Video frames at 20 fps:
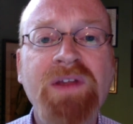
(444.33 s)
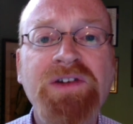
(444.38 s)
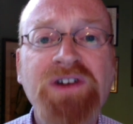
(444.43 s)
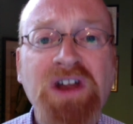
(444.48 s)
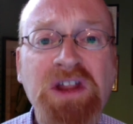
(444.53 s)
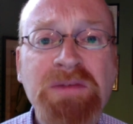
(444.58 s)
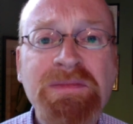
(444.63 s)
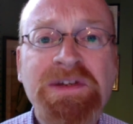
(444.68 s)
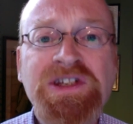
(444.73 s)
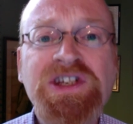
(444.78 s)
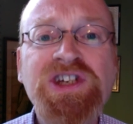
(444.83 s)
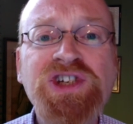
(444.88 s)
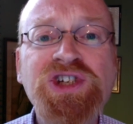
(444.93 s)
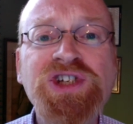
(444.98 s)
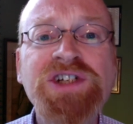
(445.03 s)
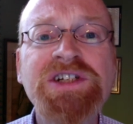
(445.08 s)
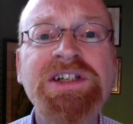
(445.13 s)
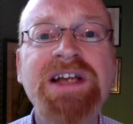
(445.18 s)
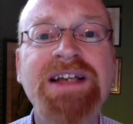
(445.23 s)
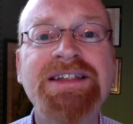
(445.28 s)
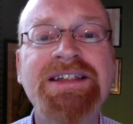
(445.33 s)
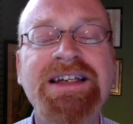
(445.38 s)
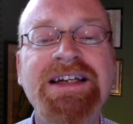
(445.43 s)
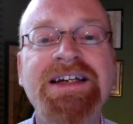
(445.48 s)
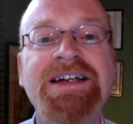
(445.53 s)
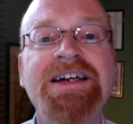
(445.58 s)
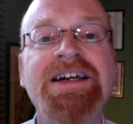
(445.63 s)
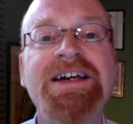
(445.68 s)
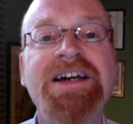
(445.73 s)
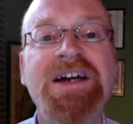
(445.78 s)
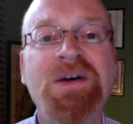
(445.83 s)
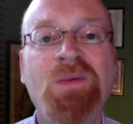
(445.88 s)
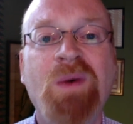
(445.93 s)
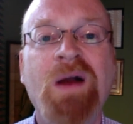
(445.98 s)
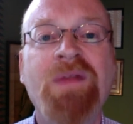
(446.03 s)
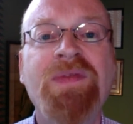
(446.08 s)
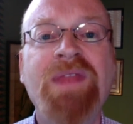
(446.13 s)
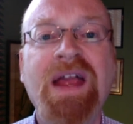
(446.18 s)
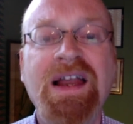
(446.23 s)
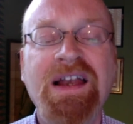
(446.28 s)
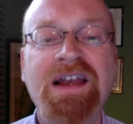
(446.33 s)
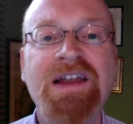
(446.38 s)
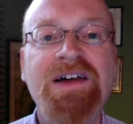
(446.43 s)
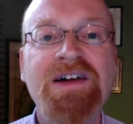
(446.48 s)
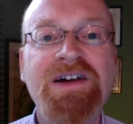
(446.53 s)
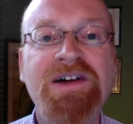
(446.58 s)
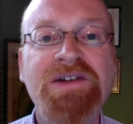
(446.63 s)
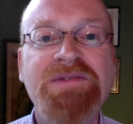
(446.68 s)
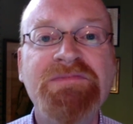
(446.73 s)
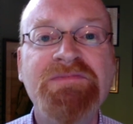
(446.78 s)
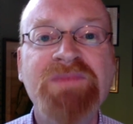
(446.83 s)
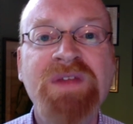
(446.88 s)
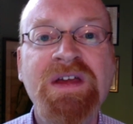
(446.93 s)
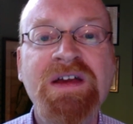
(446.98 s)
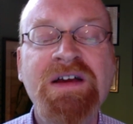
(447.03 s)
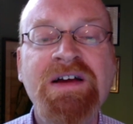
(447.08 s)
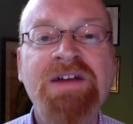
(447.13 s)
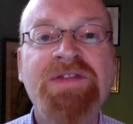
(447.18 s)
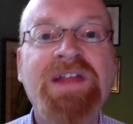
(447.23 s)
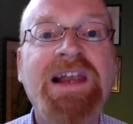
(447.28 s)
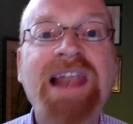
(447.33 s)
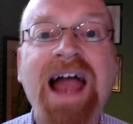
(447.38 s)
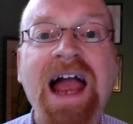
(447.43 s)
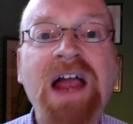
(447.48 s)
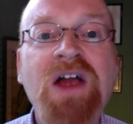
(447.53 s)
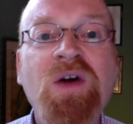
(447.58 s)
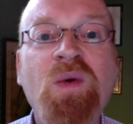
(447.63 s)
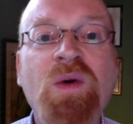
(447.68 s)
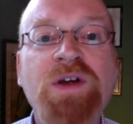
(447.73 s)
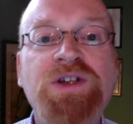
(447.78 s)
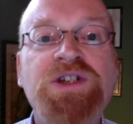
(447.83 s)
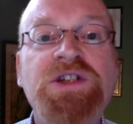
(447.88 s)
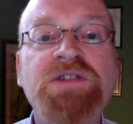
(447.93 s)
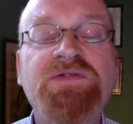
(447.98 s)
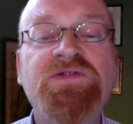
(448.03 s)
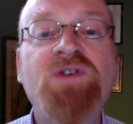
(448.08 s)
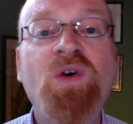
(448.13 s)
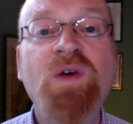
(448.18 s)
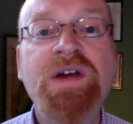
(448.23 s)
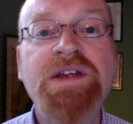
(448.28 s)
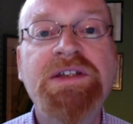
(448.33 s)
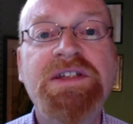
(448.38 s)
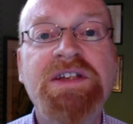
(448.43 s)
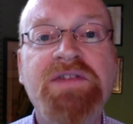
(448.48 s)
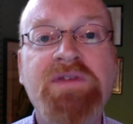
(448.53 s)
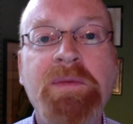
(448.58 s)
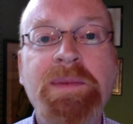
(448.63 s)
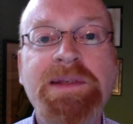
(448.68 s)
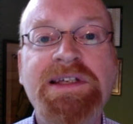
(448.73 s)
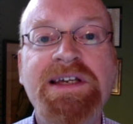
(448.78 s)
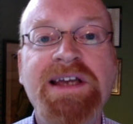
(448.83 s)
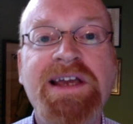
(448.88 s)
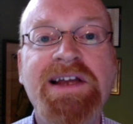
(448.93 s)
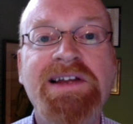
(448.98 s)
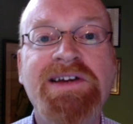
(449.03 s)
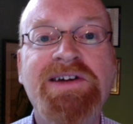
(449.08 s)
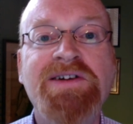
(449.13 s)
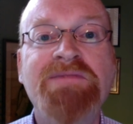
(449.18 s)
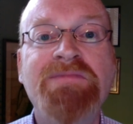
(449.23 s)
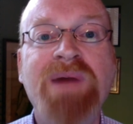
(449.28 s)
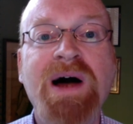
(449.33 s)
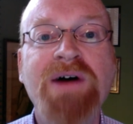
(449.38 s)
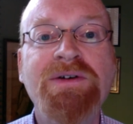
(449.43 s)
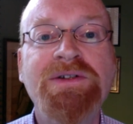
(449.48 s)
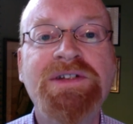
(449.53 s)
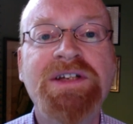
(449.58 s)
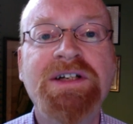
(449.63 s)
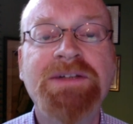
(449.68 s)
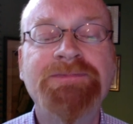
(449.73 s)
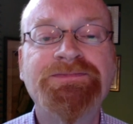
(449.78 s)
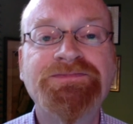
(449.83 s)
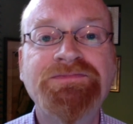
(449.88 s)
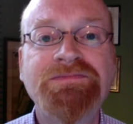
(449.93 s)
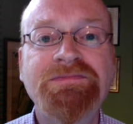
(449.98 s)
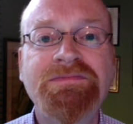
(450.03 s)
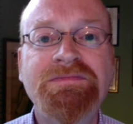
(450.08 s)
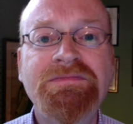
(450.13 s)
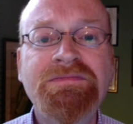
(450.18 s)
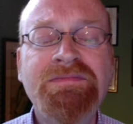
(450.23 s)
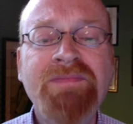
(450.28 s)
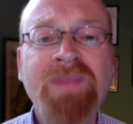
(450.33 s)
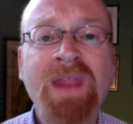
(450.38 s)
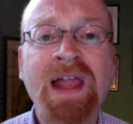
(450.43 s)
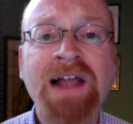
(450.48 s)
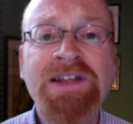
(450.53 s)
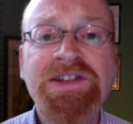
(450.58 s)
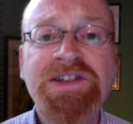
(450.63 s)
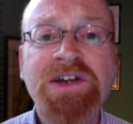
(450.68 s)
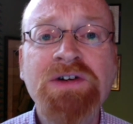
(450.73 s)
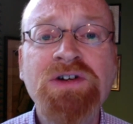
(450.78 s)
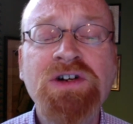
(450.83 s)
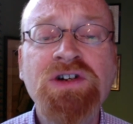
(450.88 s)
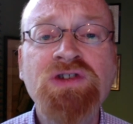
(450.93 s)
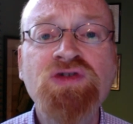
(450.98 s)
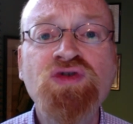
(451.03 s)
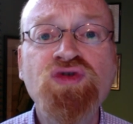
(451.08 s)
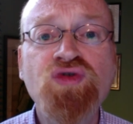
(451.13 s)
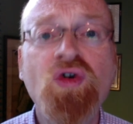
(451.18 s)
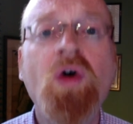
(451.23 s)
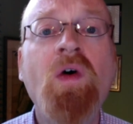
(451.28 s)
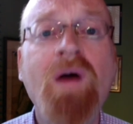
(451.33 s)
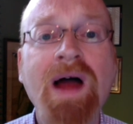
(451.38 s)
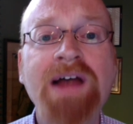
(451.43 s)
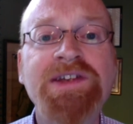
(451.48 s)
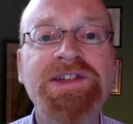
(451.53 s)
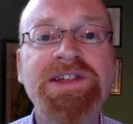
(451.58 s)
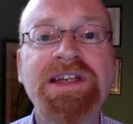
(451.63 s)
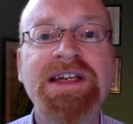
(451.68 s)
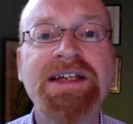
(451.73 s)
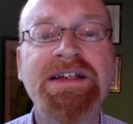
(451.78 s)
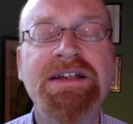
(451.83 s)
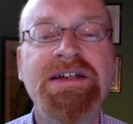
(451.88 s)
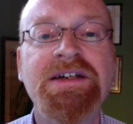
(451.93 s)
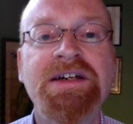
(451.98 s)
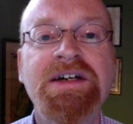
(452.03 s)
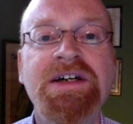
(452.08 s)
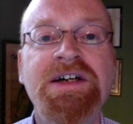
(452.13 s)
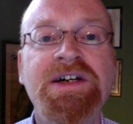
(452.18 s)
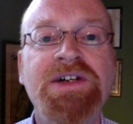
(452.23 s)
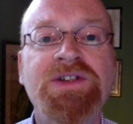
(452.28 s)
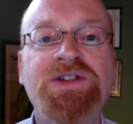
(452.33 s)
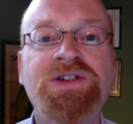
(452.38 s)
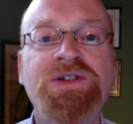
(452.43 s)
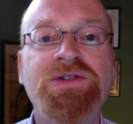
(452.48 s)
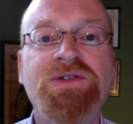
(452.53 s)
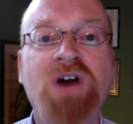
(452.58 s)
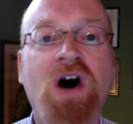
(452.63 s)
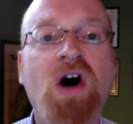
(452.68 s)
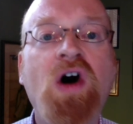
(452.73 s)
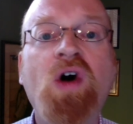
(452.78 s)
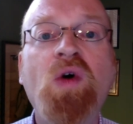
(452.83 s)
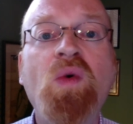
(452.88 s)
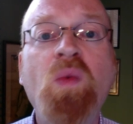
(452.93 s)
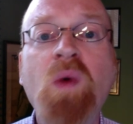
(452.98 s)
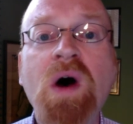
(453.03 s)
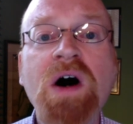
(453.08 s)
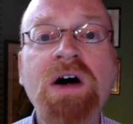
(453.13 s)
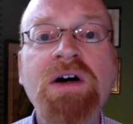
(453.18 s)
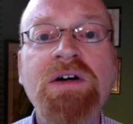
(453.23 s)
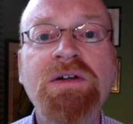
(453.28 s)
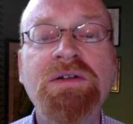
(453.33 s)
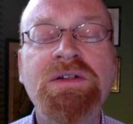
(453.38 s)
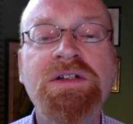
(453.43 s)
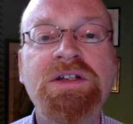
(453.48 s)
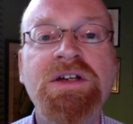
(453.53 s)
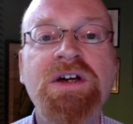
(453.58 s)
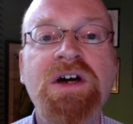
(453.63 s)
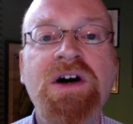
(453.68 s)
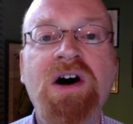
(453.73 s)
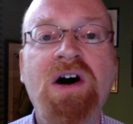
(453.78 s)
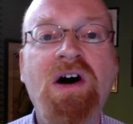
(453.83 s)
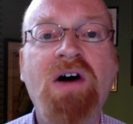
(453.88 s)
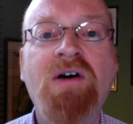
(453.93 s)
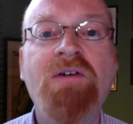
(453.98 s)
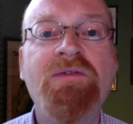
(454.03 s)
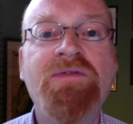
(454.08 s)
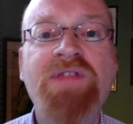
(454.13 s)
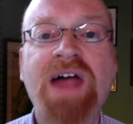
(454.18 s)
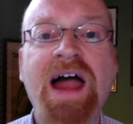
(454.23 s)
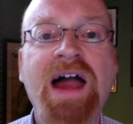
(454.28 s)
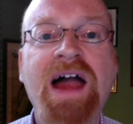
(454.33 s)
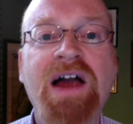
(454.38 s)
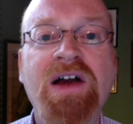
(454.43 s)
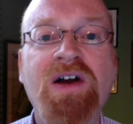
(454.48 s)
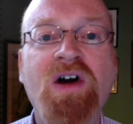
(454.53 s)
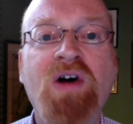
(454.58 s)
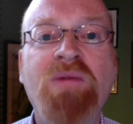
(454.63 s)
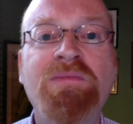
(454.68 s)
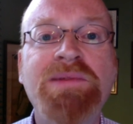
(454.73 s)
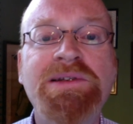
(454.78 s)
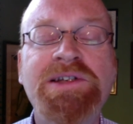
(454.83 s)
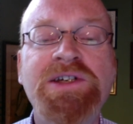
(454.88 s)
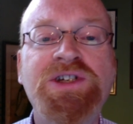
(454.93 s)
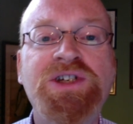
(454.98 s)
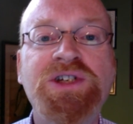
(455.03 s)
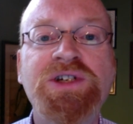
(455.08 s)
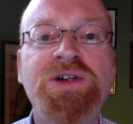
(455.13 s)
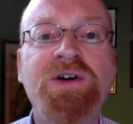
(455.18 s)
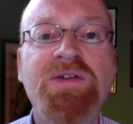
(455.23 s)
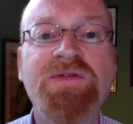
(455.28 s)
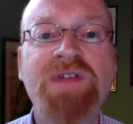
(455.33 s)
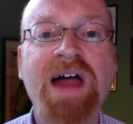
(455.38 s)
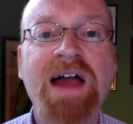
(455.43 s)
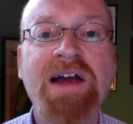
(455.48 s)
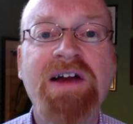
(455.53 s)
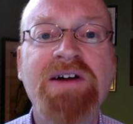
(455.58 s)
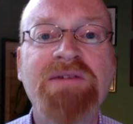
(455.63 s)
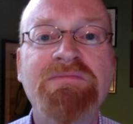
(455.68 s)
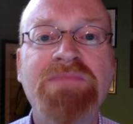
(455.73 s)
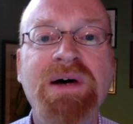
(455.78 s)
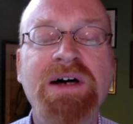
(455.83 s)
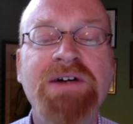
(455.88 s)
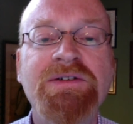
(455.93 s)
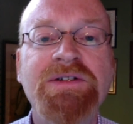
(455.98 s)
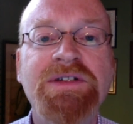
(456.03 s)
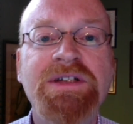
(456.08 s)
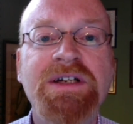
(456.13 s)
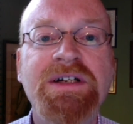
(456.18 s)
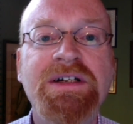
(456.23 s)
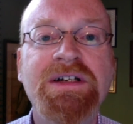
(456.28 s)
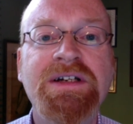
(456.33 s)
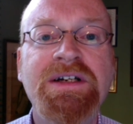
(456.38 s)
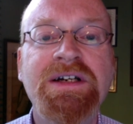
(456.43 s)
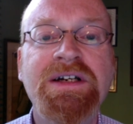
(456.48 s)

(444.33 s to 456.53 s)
You know, the musician does it when they learn the language, the voice of a particular composer, and so can draw us in to the whole world of that composition, of that composer.